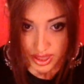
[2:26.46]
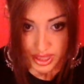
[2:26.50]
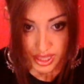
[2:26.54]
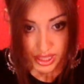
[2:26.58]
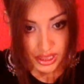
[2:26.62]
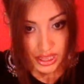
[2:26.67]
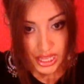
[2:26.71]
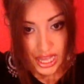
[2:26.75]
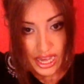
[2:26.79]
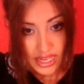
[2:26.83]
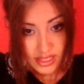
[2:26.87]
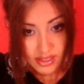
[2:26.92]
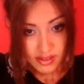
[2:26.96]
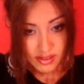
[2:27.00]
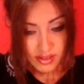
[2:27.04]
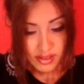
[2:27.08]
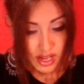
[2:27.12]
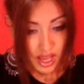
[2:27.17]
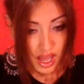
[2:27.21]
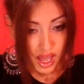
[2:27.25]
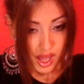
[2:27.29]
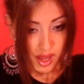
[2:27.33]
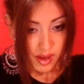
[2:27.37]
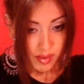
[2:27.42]
The last
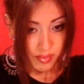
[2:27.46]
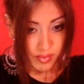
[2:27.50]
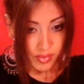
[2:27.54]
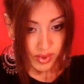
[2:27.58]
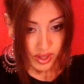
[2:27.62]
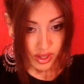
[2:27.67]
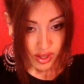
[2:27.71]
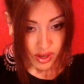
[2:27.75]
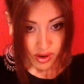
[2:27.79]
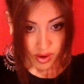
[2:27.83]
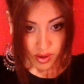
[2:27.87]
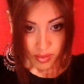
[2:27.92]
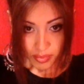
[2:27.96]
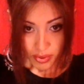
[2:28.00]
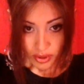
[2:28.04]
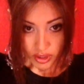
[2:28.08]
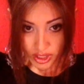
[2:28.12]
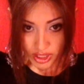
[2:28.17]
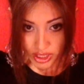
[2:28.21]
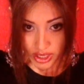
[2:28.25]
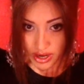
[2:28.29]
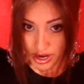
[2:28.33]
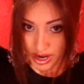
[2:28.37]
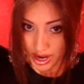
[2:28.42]
time you're
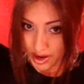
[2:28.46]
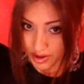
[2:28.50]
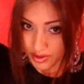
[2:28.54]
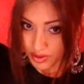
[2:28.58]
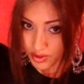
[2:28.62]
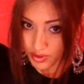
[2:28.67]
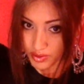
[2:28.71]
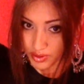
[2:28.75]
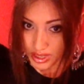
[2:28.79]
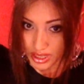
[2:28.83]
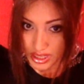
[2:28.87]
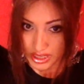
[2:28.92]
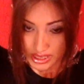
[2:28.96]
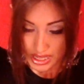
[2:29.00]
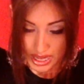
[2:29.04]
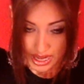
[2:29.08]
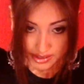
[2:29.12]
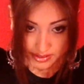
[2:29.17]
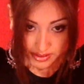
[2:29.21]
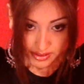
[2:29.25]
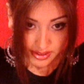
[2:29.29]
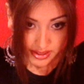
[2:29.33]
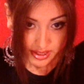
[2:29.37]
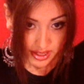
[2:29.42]
pulling your hair through the
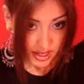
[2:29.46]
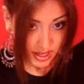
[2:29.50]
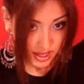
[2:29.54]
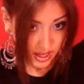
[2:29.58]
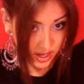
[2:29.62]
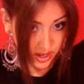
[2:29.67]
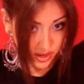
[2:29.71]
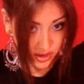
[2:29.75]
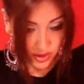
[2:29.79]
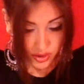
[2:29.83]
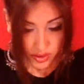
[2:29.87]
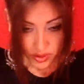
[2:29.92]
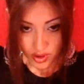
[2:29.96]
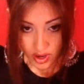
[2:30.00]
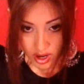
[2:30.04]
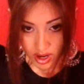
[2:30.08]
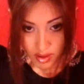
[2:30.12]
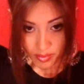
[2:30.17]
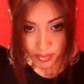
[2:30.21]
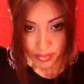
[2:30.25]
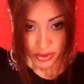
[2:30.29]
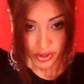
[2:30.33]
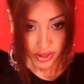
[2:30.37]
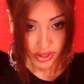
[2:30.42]
elastic, do
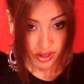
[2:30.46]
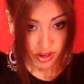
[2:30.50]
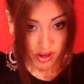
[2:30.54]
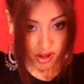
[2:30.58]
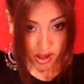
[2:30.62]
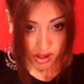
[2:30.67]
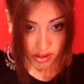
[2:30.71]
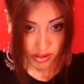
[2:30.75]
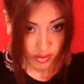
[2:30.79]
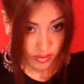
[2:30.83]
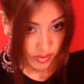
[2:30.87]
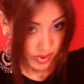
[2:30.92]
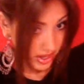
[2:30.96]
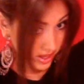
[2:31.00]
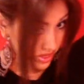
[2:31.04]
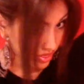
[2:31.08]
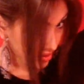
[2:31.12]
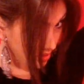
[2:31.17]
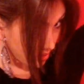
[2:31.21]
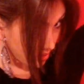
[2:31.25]
not pull it all the way